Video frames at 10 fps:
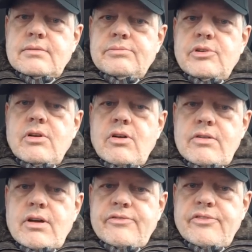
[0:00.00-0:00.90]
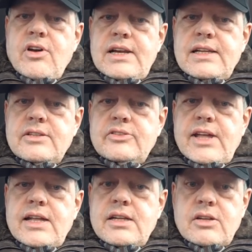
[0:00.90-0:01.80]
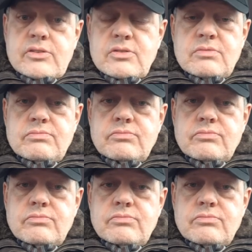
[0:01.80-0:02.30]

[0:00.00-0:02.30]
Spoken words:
but I finally understand it, and I thought I'd